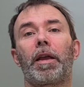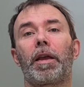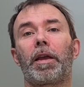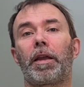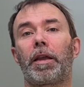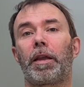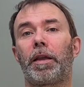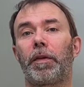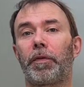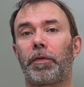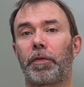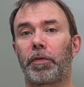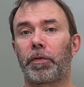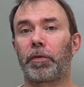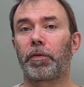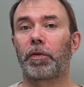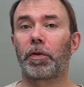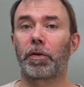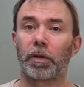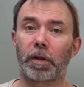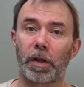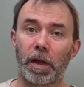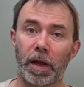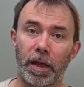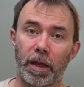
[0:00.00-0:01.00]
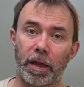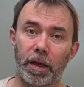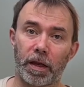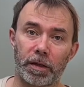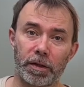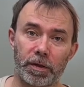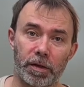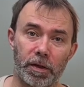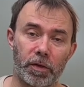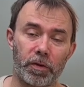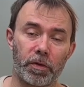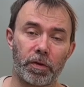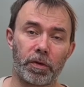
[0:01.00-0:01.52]
if you don't like
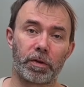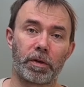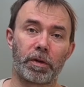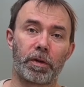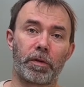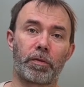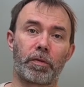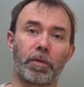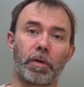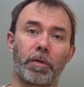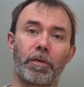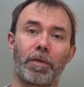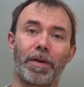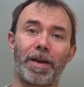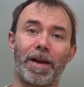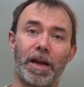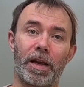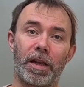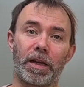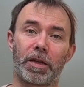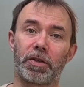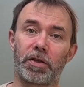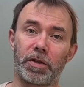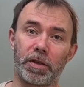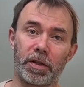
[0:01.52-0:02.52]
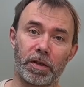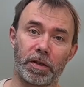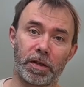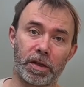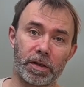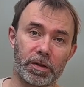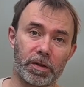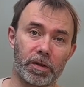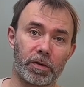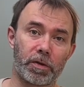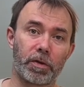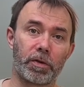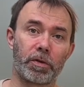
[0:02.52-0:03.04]
hazelnut, if you have allergy in
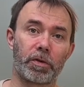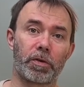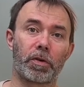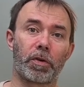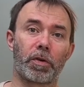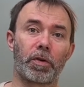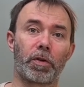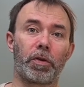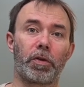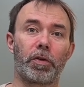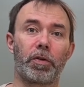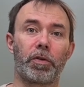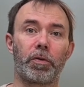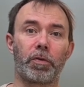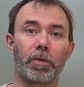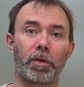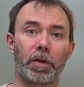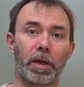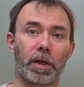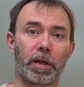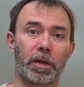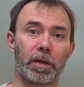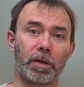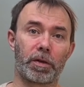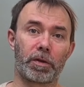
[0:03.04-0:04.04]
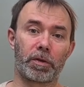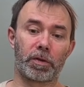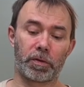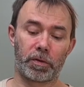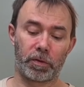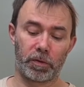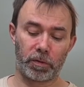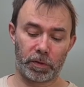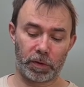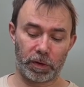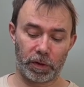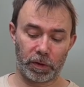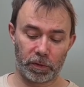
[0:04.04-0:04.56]
hazelnut, you can
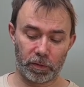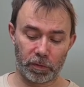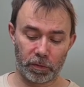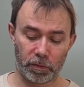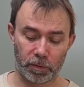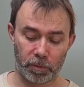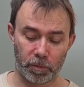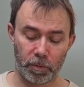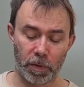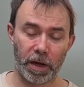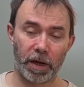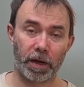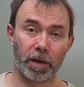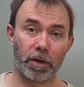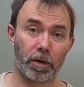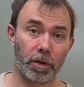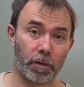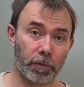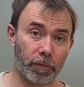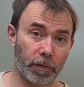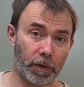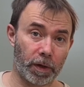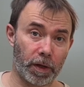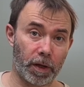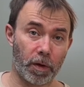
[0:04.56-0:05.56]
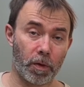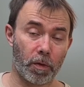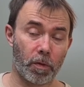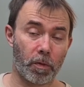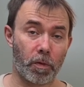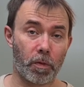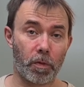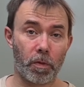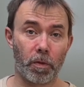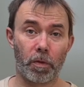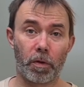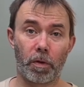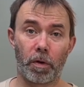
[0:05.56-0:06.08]
substitute by nothing
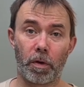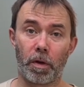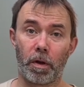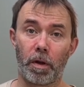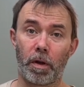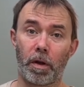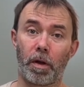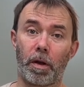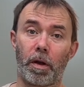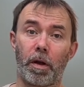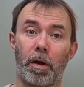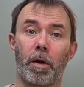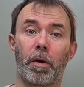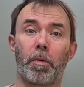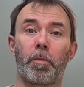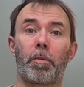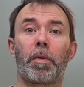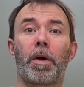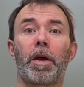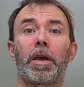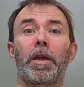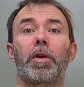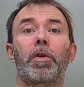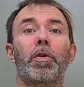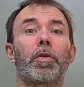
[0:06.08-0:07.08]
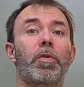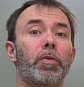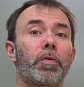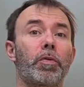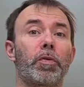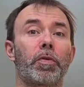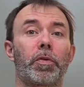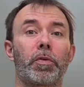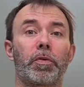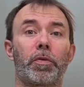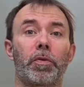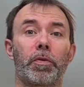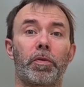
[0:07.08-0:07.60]
or by
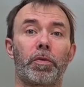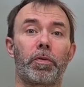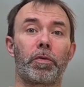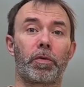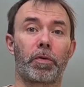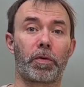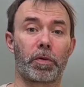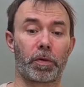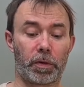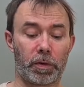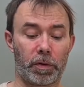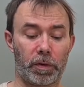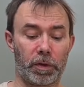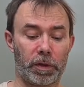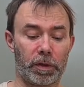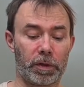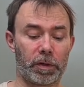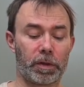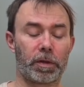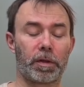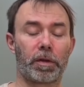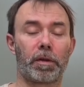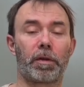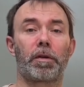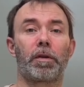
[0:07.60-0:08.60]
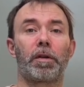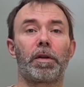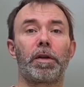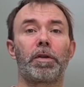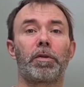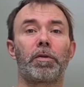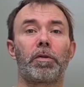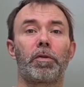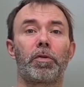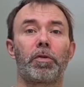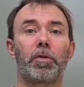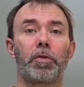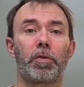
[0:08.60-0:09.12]
crouton. You cut this in
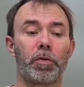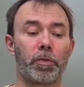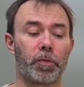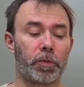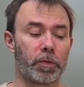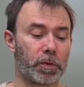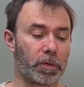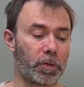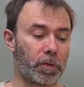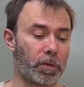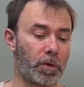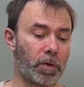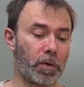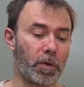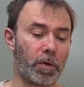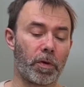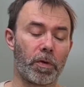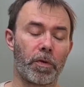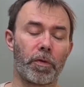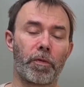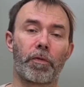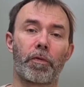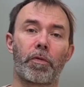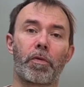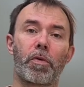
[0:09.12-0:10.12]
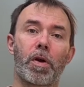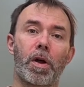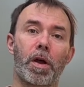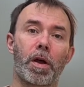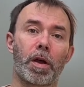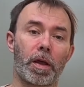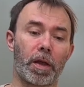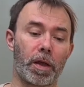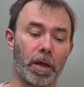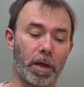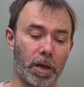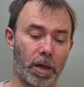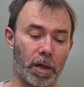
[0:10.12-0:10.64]
little cubes,
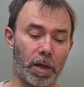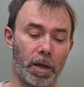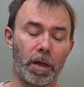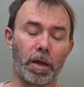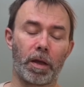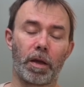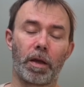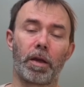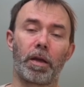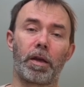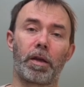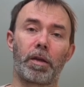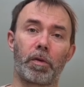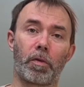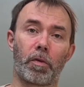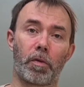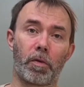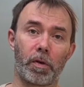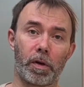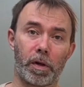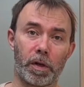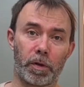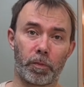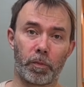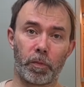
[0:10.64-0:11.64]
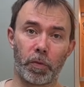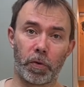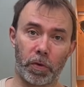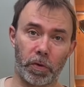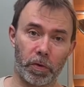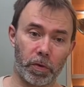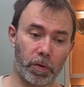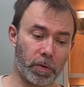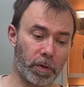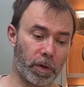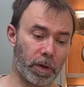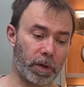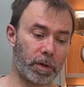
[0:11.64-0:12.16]
fry in oil and
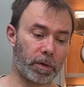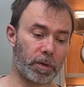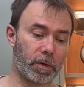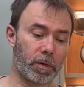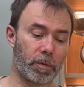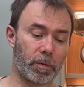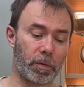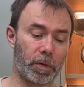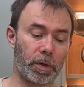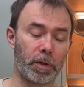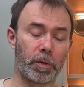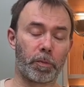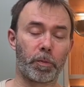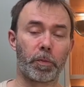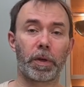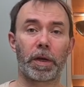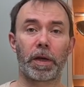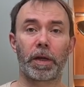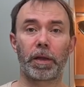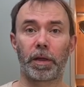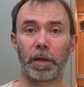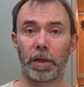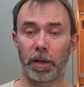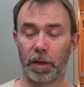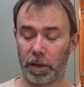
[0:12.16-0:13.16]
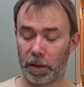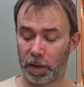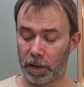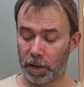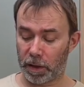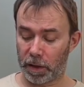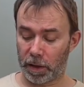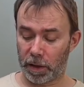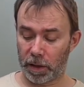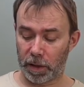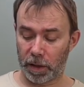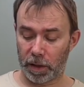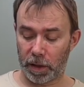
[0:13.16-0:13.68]
butter in a pan,
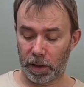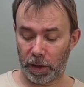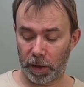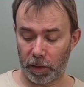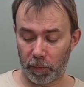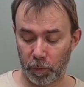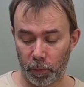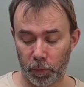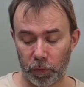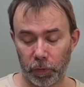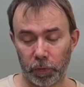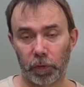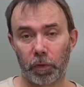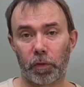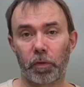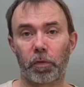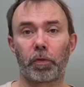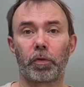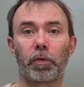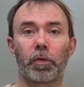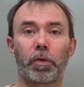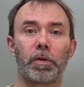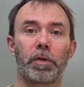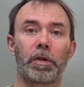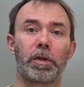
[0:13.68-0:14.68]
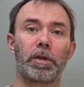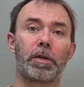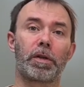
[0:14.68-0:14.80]
and put crouton